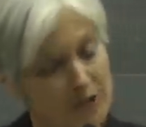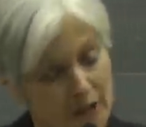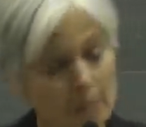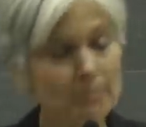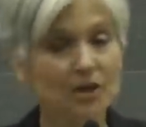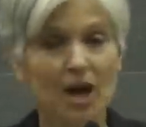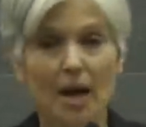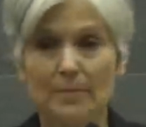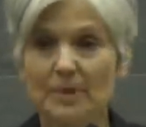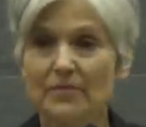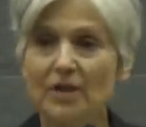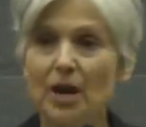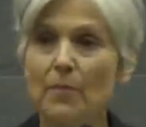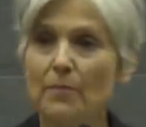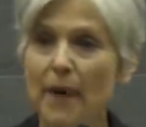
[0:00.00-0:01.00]
Some jobs
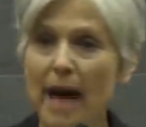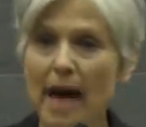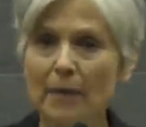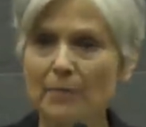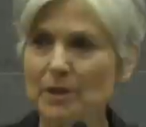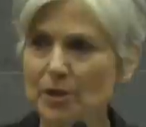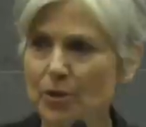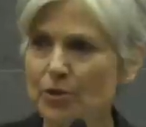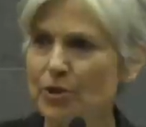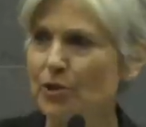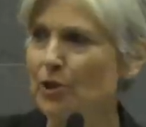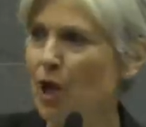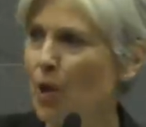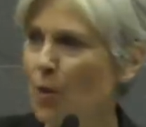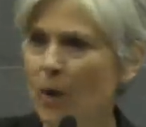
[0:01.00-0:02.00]
have come back, but those are
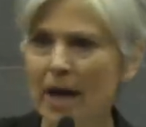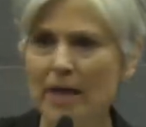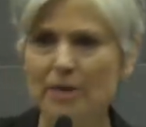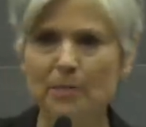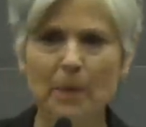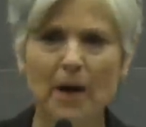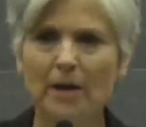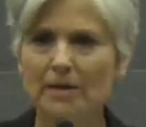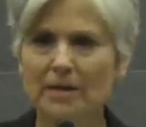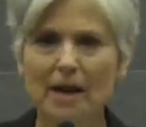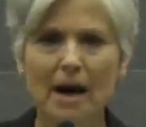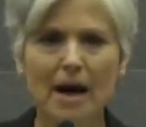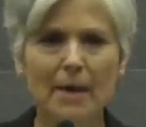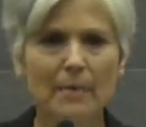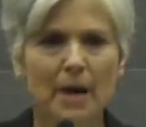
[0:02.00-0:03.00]
low wage, part
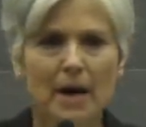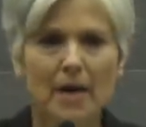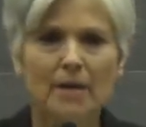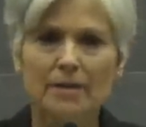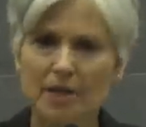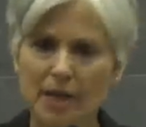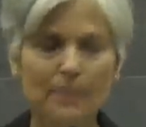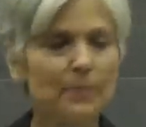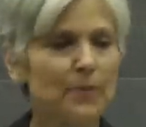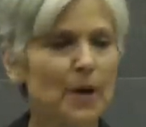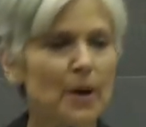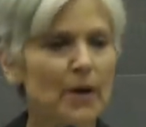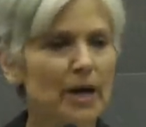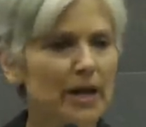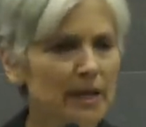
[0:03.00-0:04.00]
time,
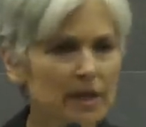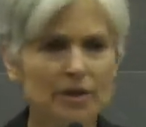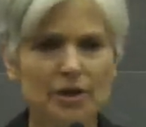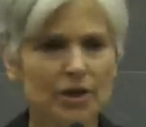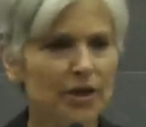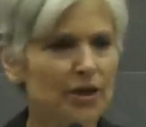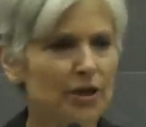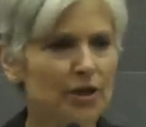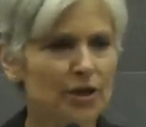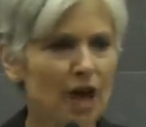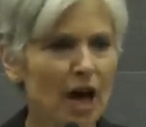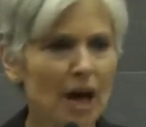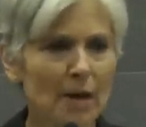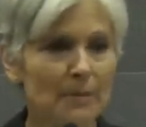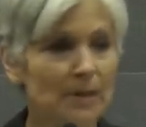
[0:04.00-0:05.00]
temporary, and insecure
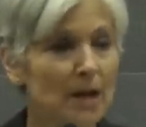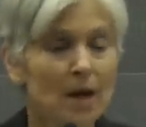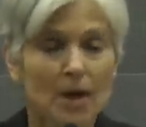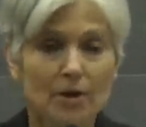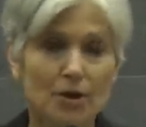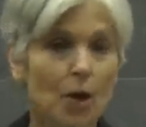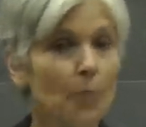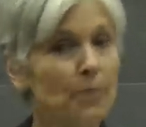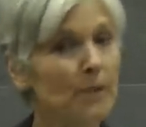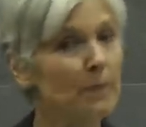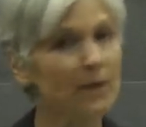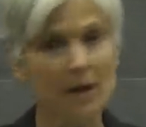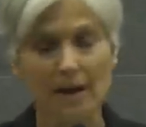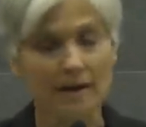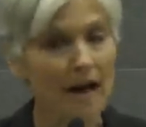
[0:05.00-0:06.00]
jobs. So
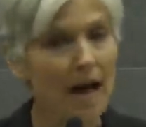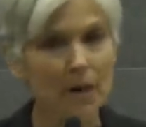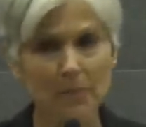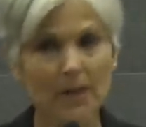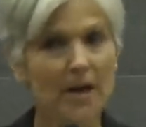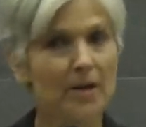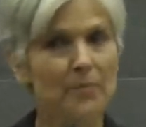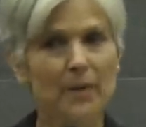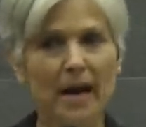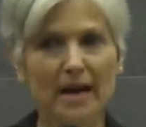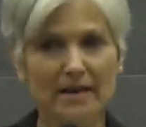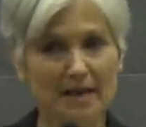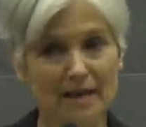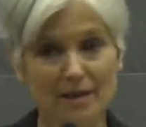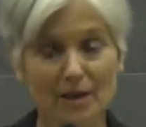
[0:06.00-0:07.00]
people are not paying
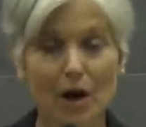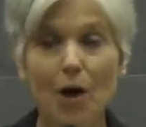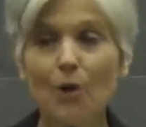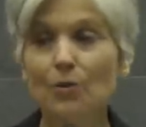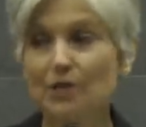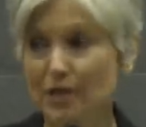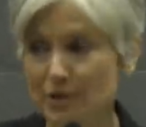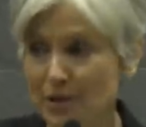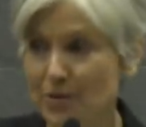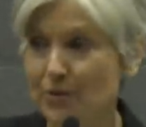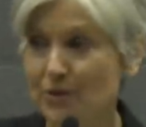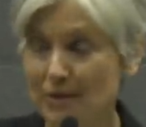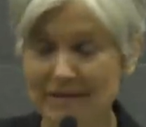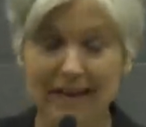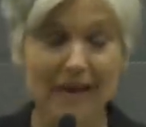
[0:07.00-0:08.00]
back these loans, as you,
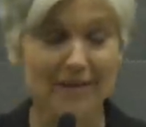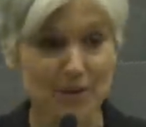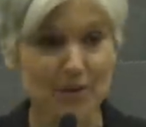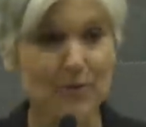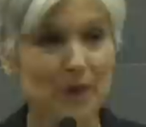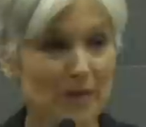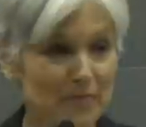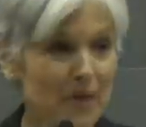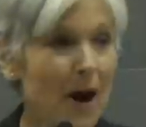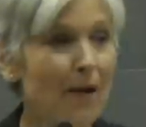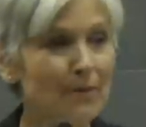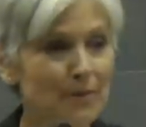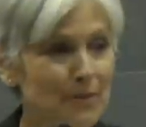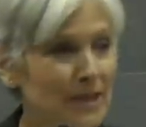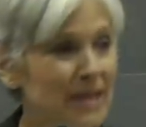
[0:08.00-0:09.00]
as you have
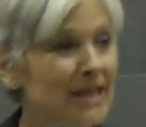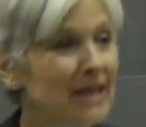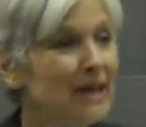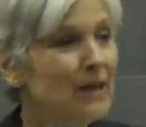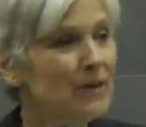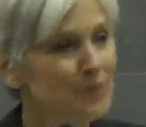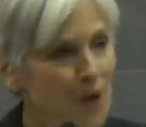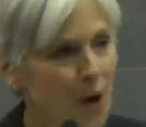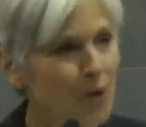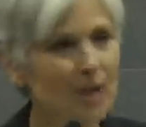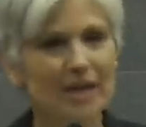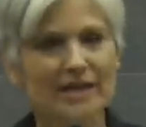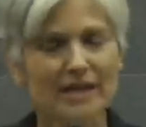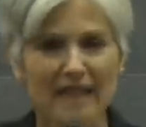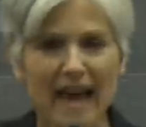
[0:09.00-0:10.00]
probably
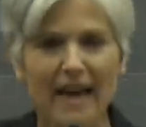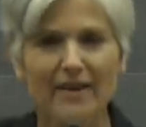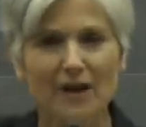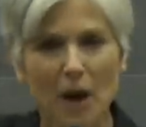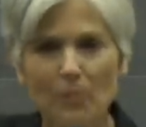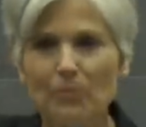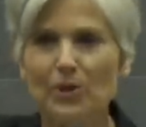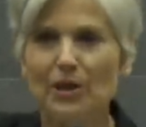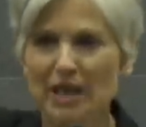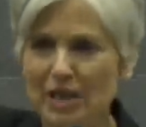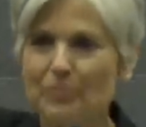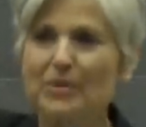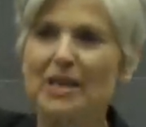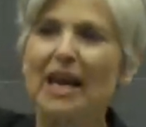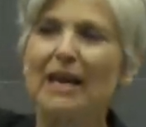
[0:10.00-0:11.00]
noticed. That number
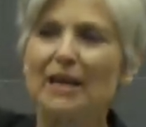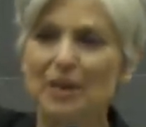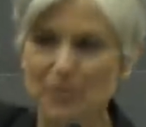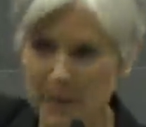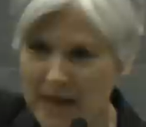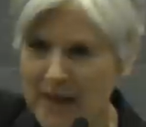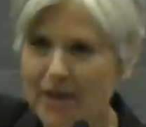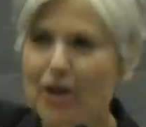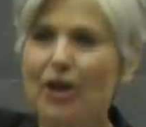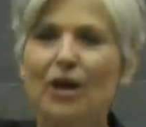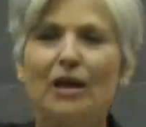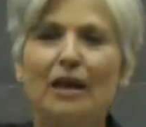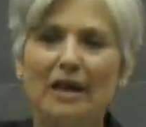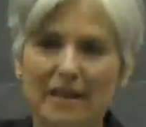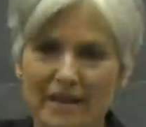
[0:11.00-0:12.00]
keeps getting
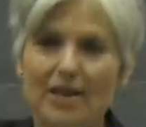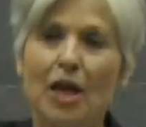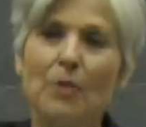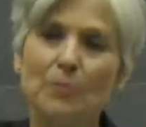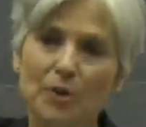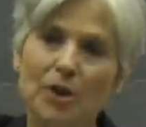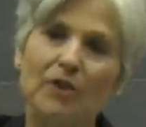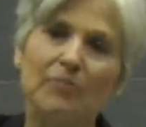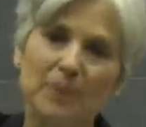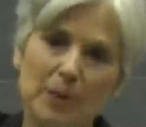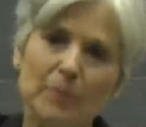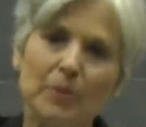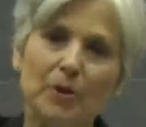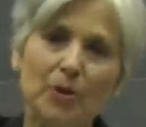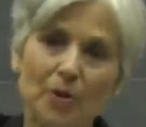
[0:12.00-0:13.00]
bigger, the number of
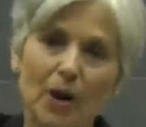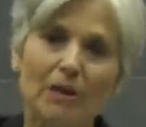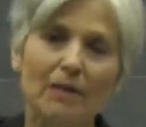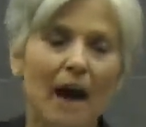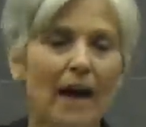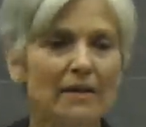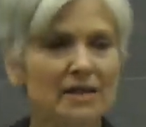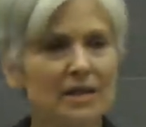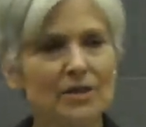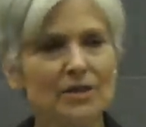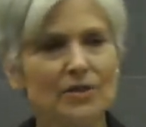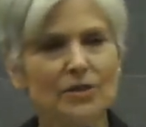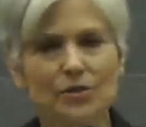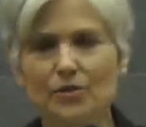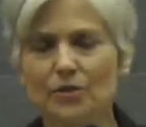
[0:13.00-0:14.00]
people who are locked
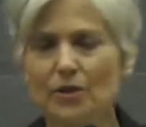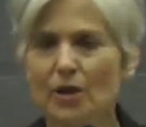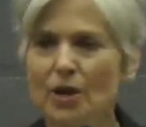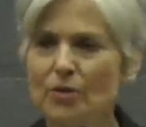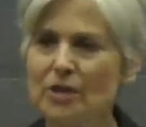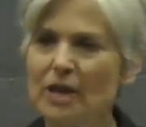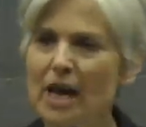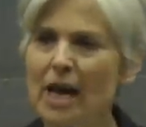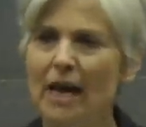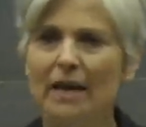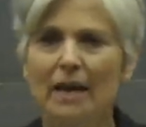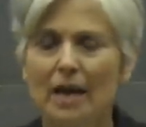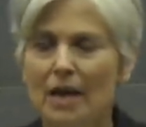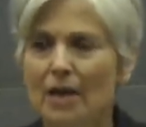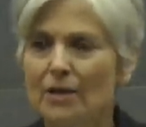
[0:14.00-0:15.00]
into student loan debt.